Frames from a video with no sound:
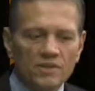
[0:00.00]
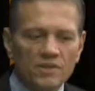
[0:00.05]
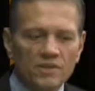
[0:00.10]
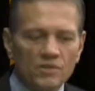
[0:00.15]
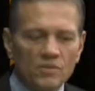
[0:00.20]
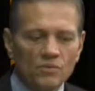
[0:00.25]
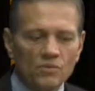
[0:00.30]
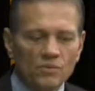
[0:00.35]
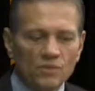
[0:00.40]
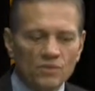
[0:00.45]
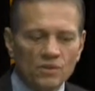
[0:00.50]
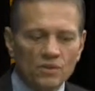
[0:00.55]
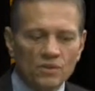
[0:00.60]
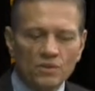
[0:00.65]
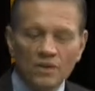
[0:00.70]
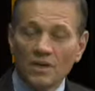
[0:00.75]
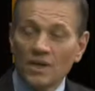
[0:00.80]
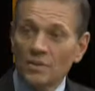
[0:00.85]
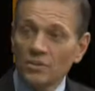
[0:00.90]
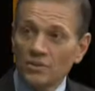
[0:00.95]
and it was a
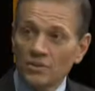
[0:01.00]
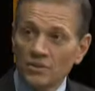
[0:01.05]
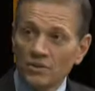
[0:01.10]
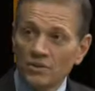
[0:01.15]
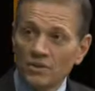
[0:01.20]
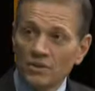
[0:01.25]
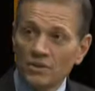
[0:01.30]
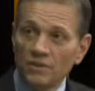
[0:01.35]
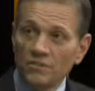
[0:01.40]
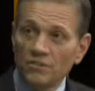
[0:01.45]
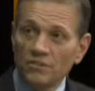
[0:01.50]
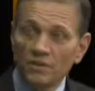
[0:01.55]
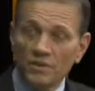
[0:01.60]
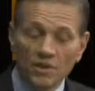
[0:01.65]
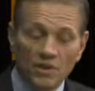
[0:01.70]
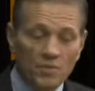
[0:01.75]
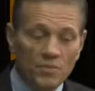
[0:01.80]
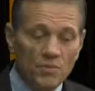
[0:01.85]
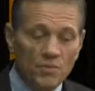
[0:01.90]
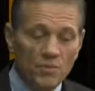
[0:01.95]
good opportunity for
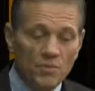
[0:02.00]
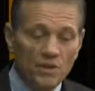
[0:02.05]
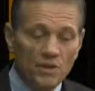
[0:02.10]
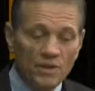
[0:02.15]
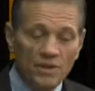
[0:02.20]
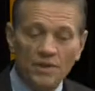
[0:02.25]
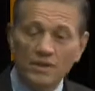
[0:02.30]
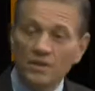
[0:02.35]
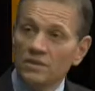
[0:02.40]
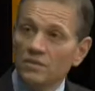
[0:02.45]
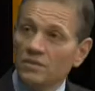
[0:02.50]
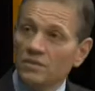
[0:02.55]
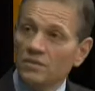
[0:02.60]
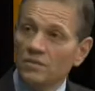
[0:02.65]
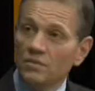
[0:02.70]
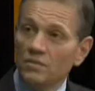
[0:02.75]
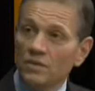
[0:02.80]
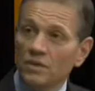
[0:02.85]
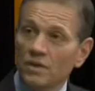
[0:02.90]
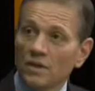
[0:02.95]
the community
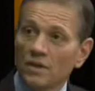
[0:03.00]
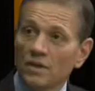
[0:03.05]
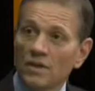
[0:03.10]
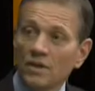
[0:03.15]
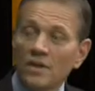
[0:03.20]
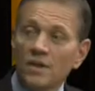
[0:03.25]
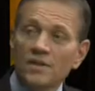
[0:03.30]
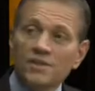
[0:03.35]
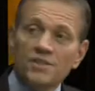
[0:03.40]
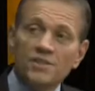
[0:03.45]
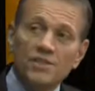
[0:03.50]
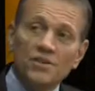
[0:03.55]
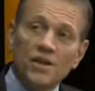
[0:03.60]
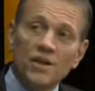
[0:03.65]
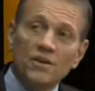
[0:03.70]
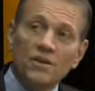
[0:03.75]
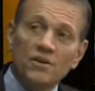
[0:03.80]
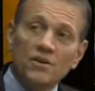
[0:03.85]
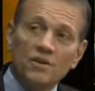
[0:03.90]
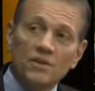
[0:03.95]
to
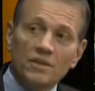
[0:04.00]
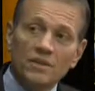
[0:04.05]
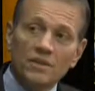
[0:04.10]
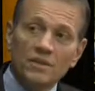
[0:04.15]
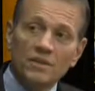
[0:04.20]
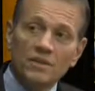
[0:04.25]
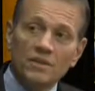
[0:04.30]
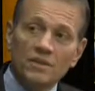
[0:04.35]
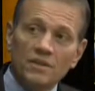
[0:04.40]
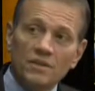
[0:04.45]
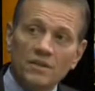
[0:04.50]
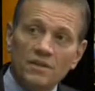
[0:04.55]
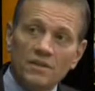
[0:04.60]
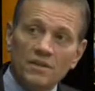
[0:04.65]
share in